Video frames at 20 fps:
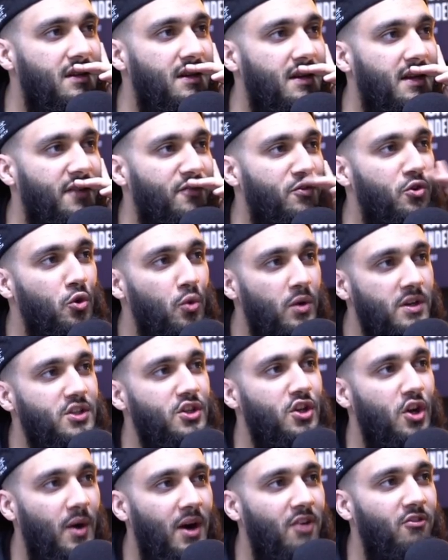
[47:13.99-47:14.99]
Yeah. If you were
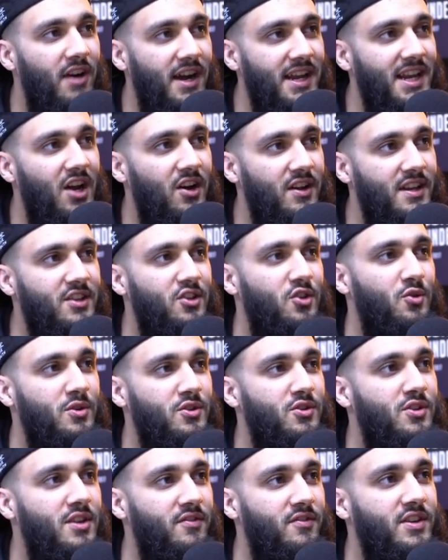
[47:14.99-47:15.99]
to go out right now and you
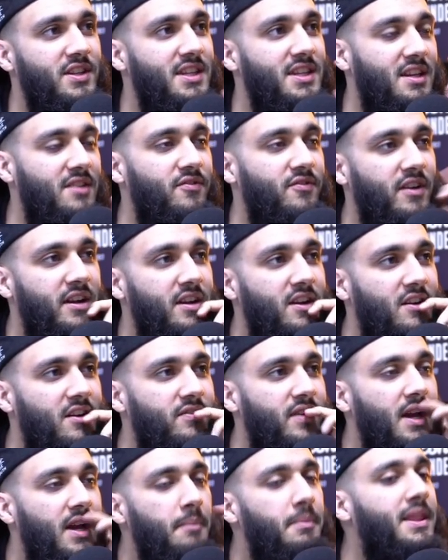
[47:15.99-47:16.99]
would do that for your dinner, fair
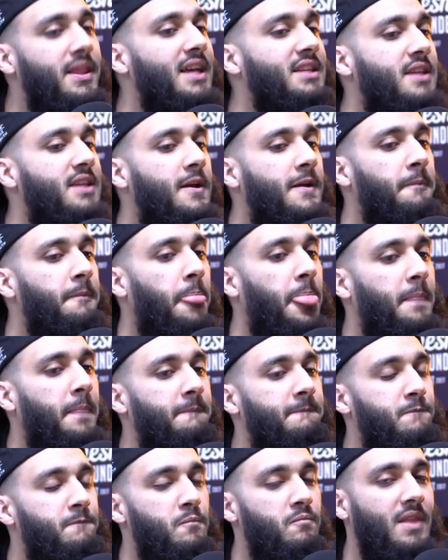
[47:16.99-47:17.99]
enough. But
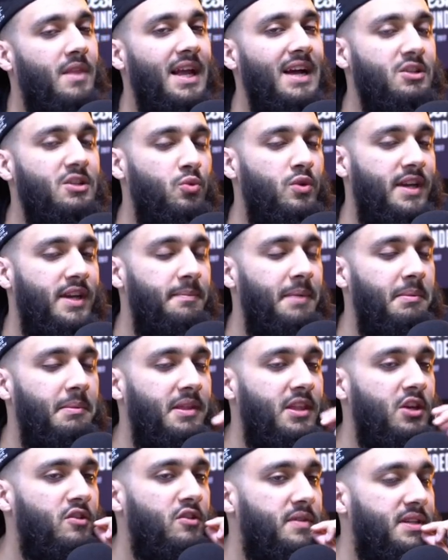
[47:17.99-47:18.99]
that's what it made
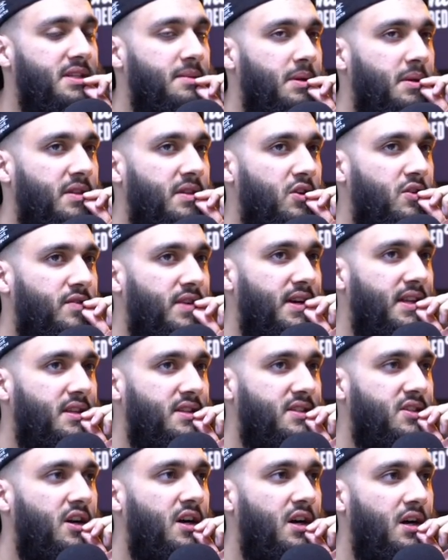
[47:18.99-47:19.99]
me think of, because it made me think of like
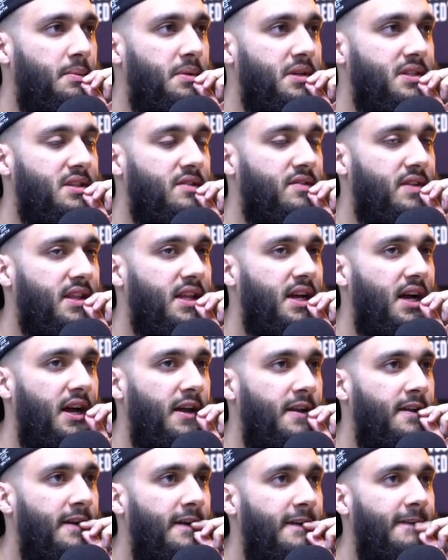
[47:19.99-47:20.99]
the Sahaba and stuff like
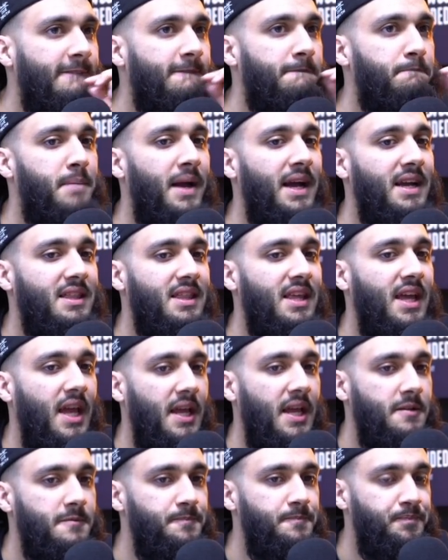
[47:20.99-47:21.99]
that. And back
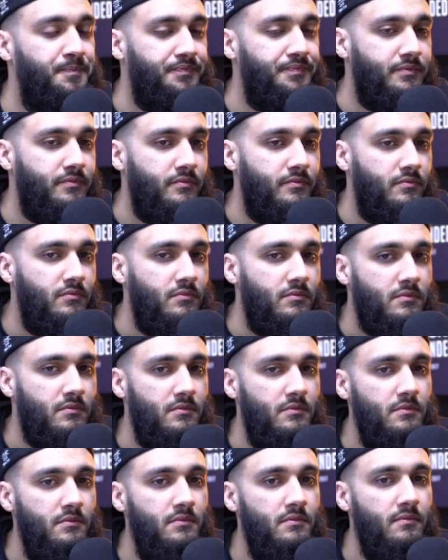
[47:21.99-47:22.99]
then,
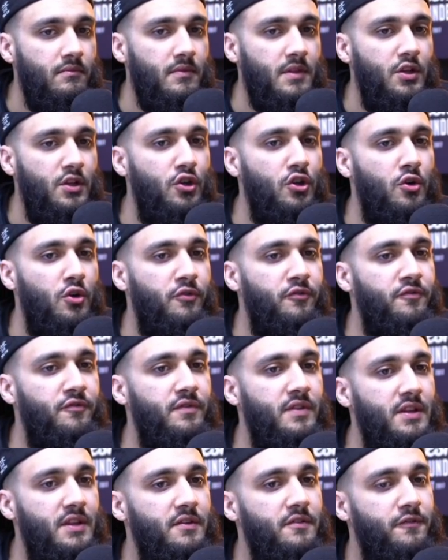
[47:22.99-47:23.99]
you know,
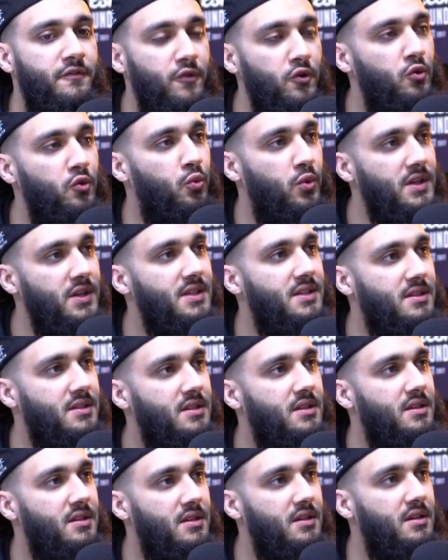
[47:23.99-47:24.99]
food
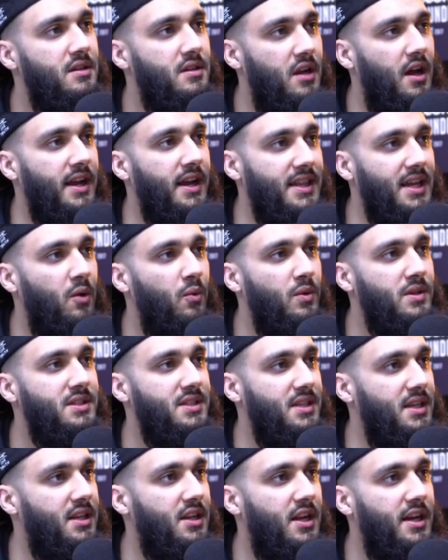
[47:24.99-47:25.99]
was like that,
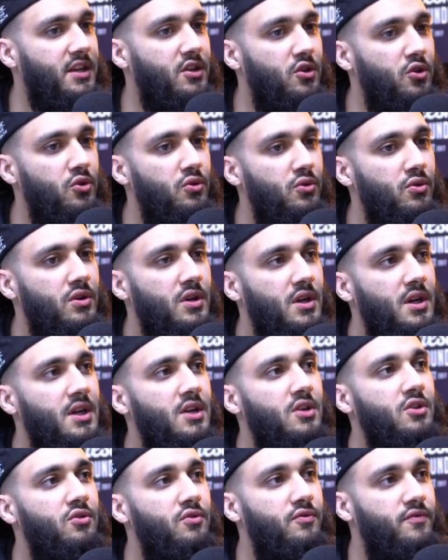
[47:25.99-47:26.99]
wasn't it? Yeah, like you just catch it.
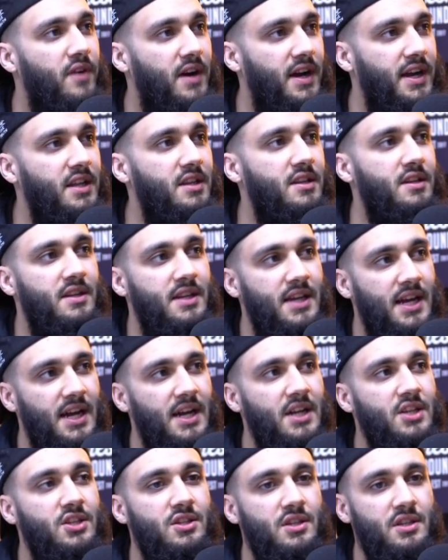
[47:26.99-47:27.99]
You find and
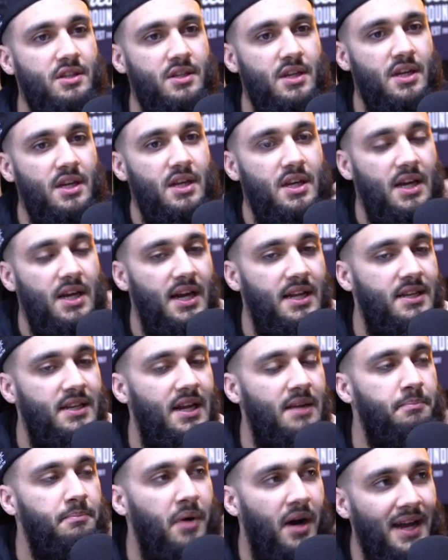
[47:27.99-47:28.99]
catch and
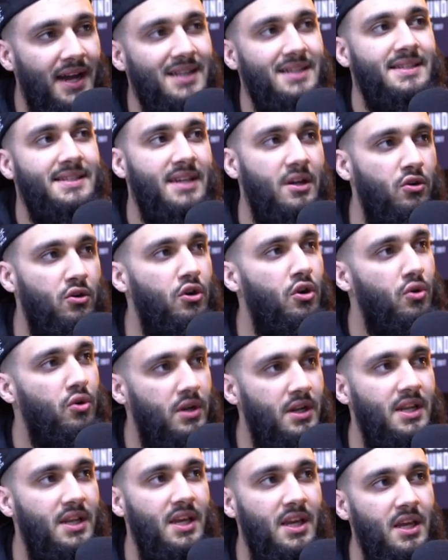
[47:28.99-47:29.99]
buy and sell
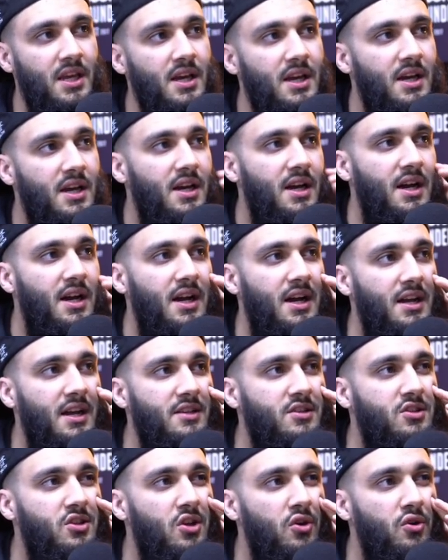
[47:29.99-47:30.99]
locally. Yeah.
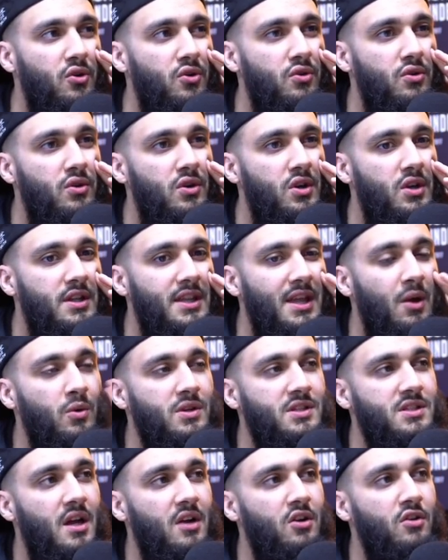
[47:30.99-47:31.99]
So there
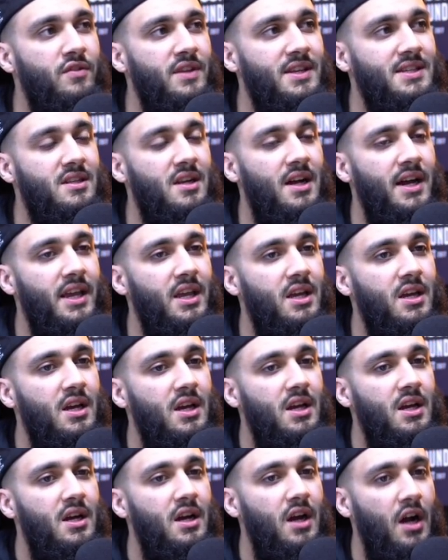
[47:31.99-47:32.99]
was none of this like
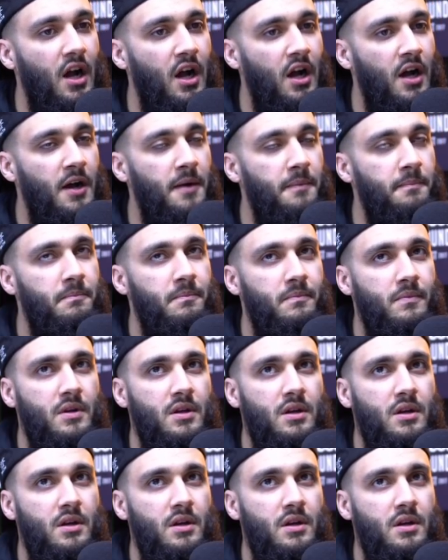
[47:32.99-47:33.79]
not